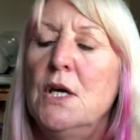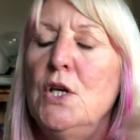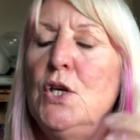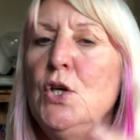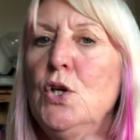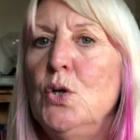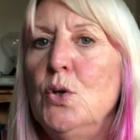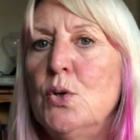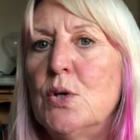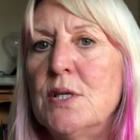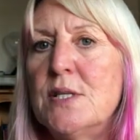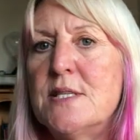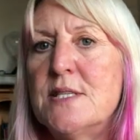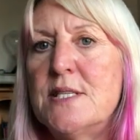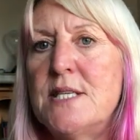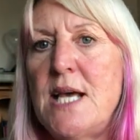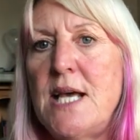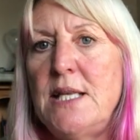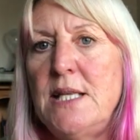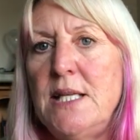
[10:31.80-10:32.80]
You can
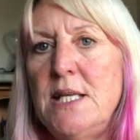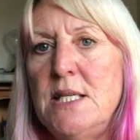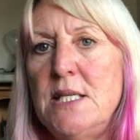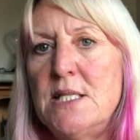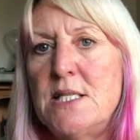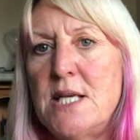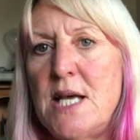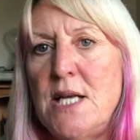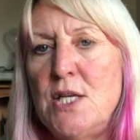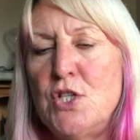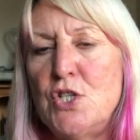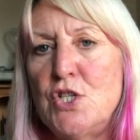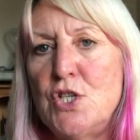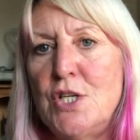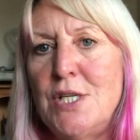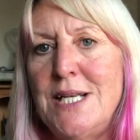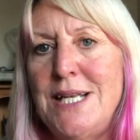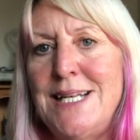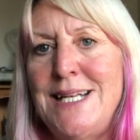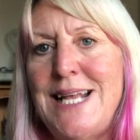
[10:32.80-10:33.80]
set the
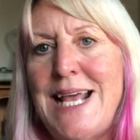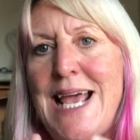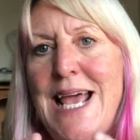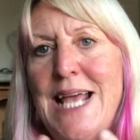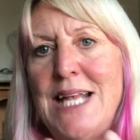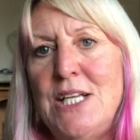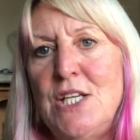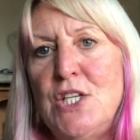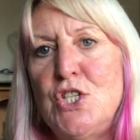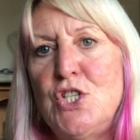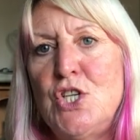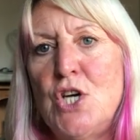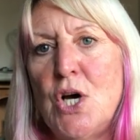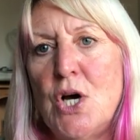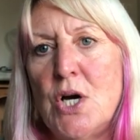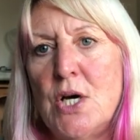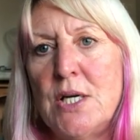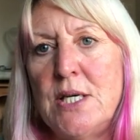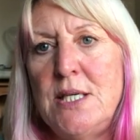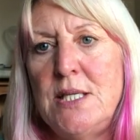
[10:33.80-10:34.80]
intention and
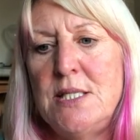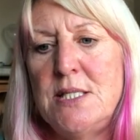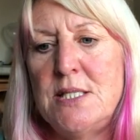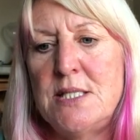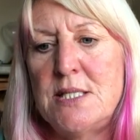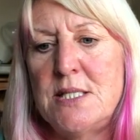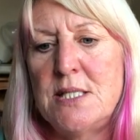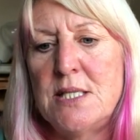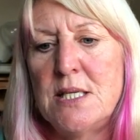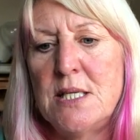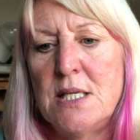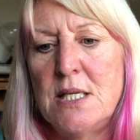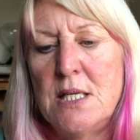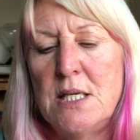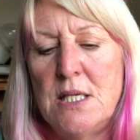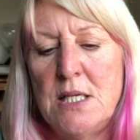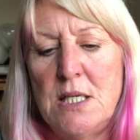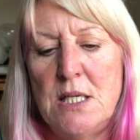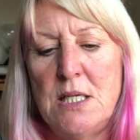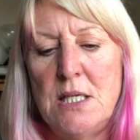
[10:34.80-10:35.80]
energize
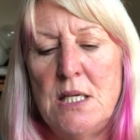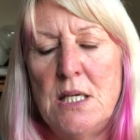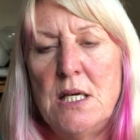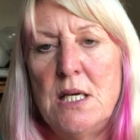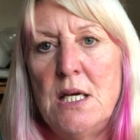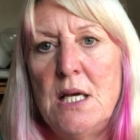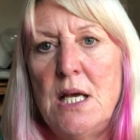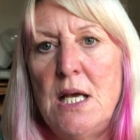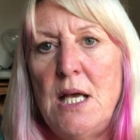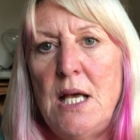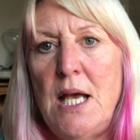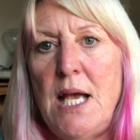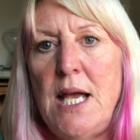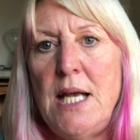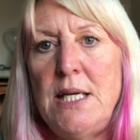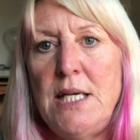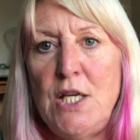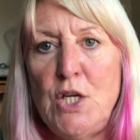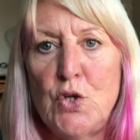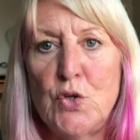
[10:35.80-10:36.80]

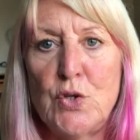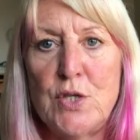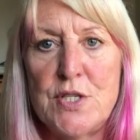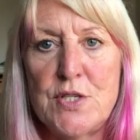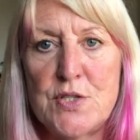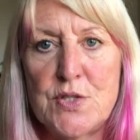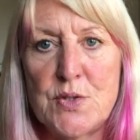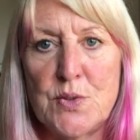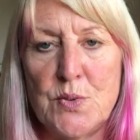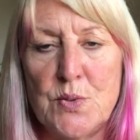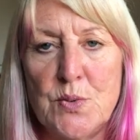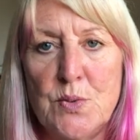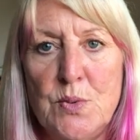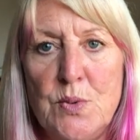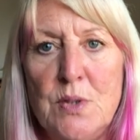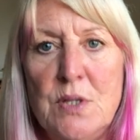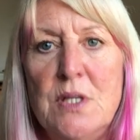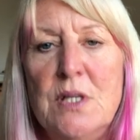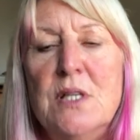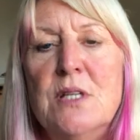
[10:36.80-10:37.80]
any crystal
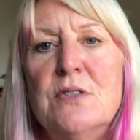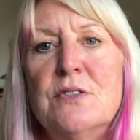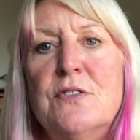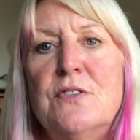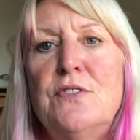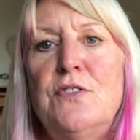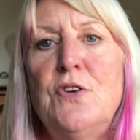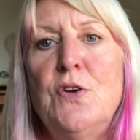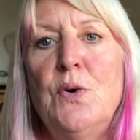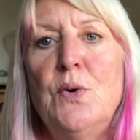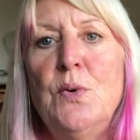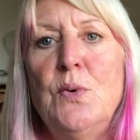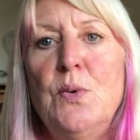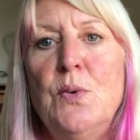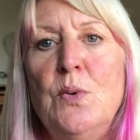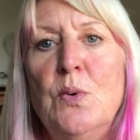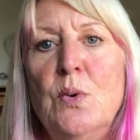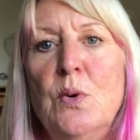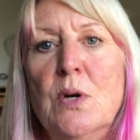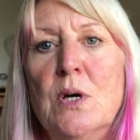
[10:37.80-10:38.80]
to
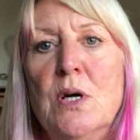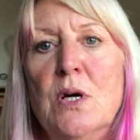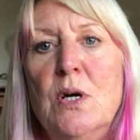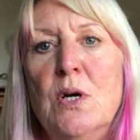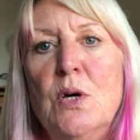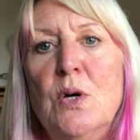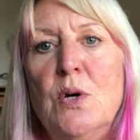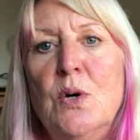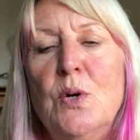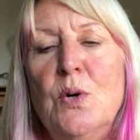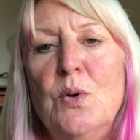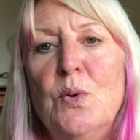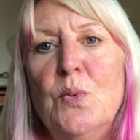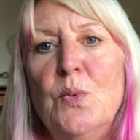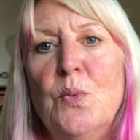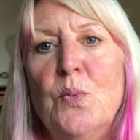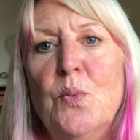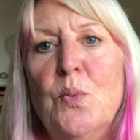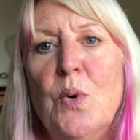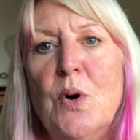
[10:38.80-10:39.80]
do
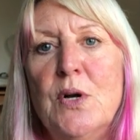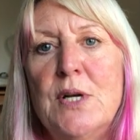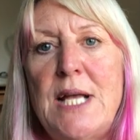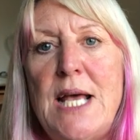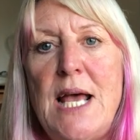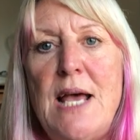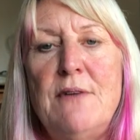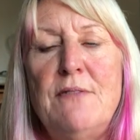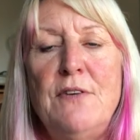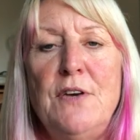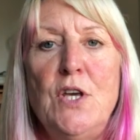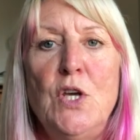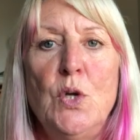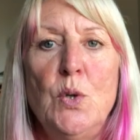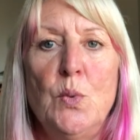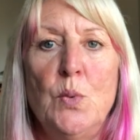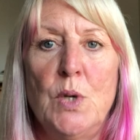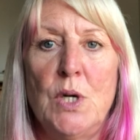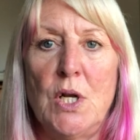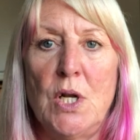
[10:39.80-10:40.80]
whatever
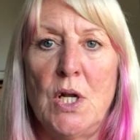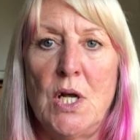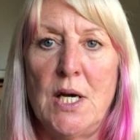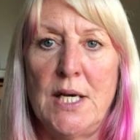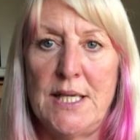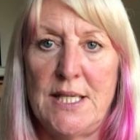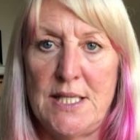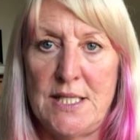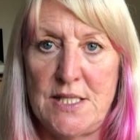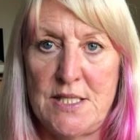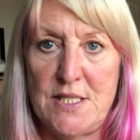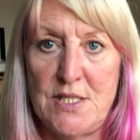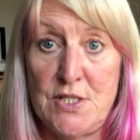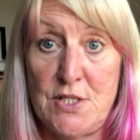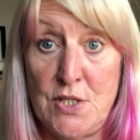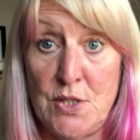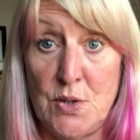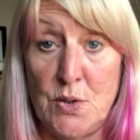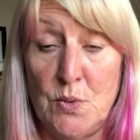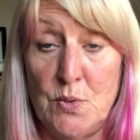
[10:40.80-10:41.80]
you would like it to
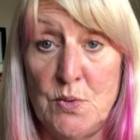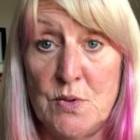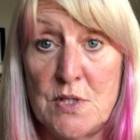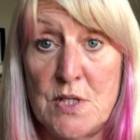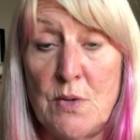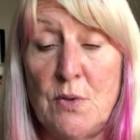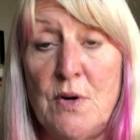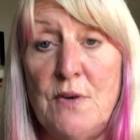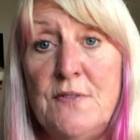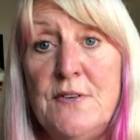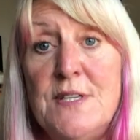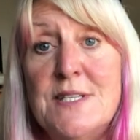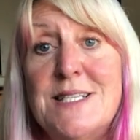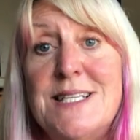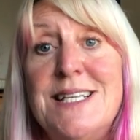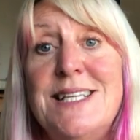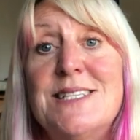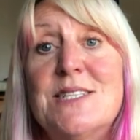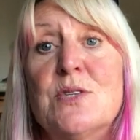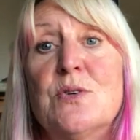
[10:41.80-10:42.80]
do. So
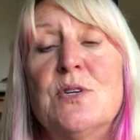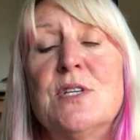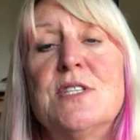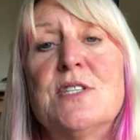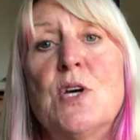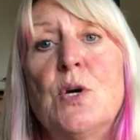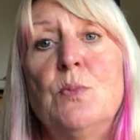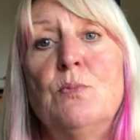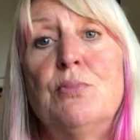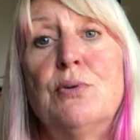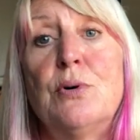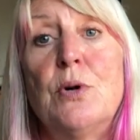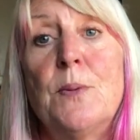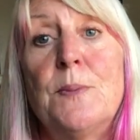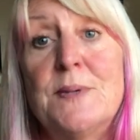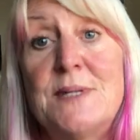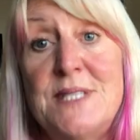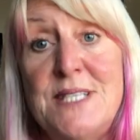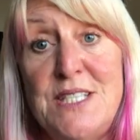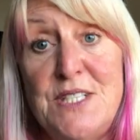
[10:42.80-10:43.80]
obviously it's got its own
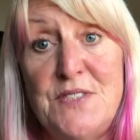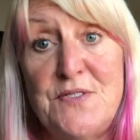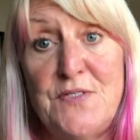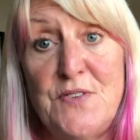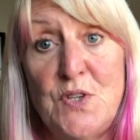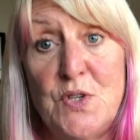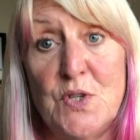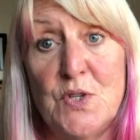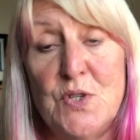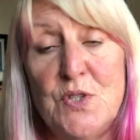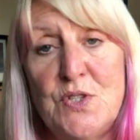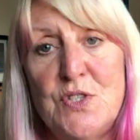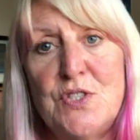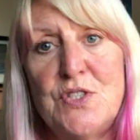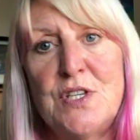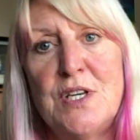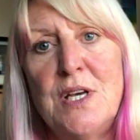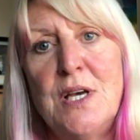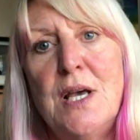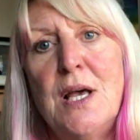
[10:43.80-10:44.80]
properties
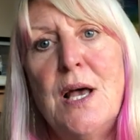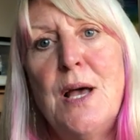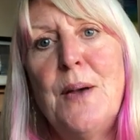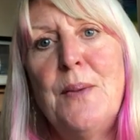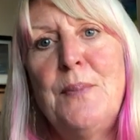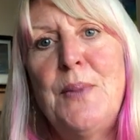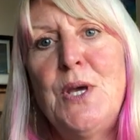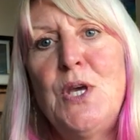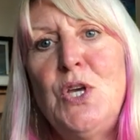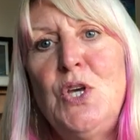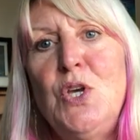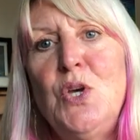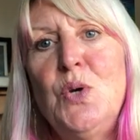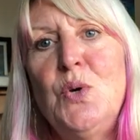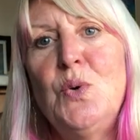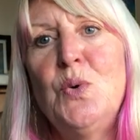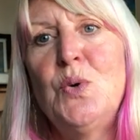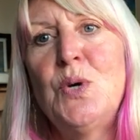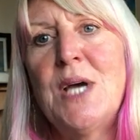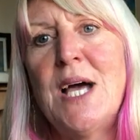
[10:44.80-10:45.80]
first, but
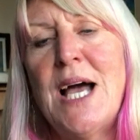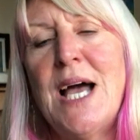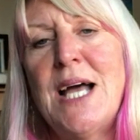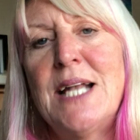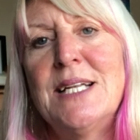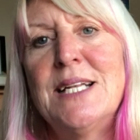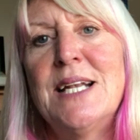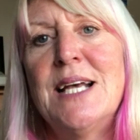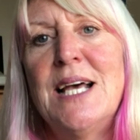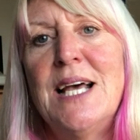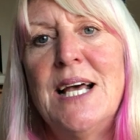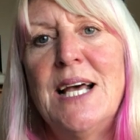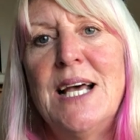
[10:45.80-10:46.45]
you can